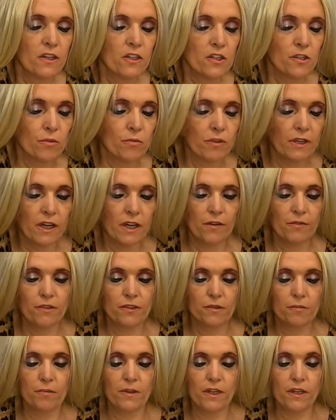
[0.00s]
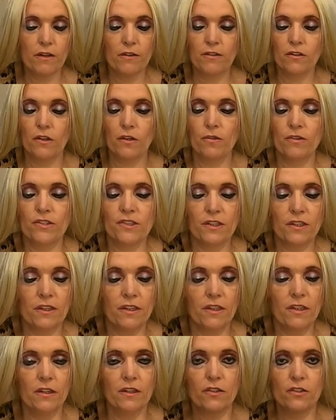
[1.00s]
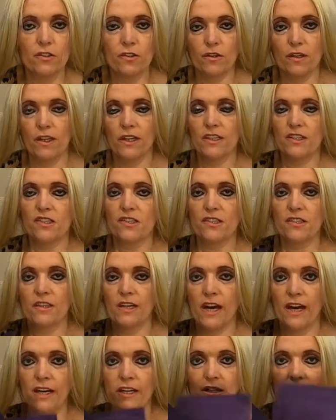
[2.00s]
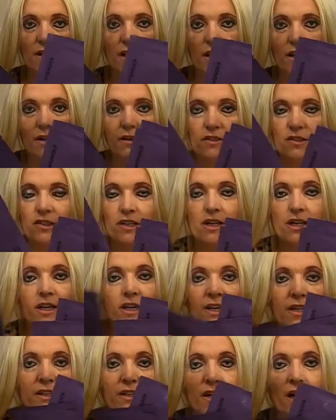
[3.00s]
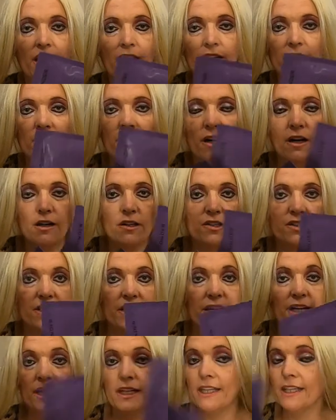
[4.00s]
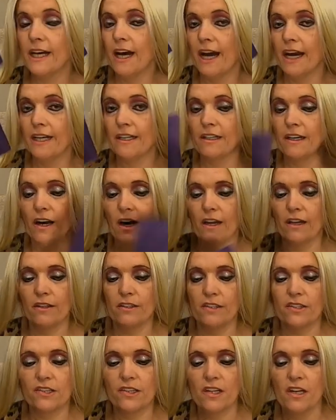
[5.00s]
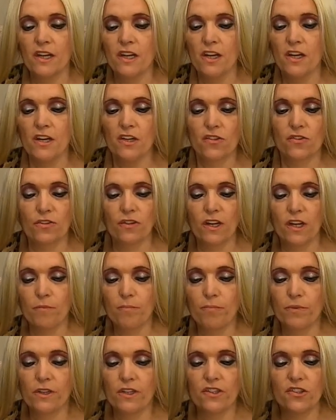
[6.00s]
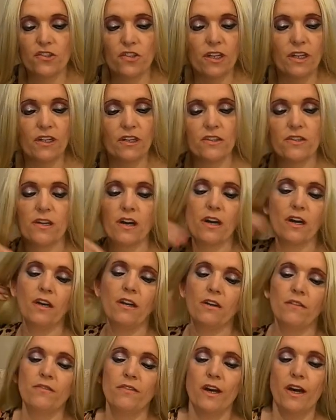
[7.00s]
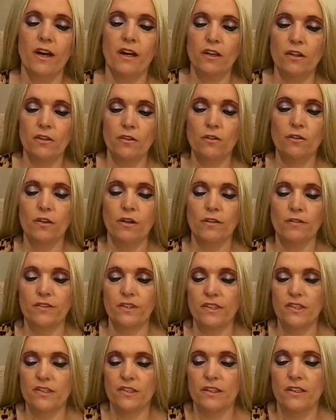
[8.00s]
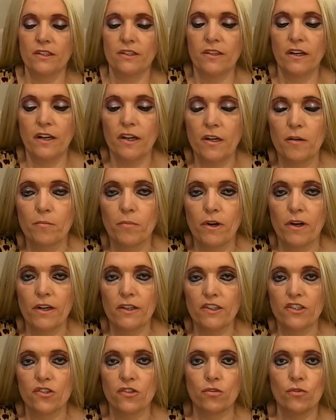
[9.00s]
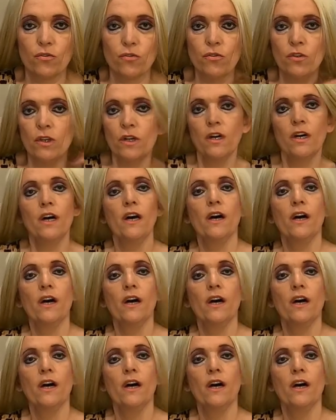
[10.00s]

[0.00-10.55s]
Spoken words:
So we have 3 of those in here. So that's $9. $9 and $9. So that brings the entire value of this entire box to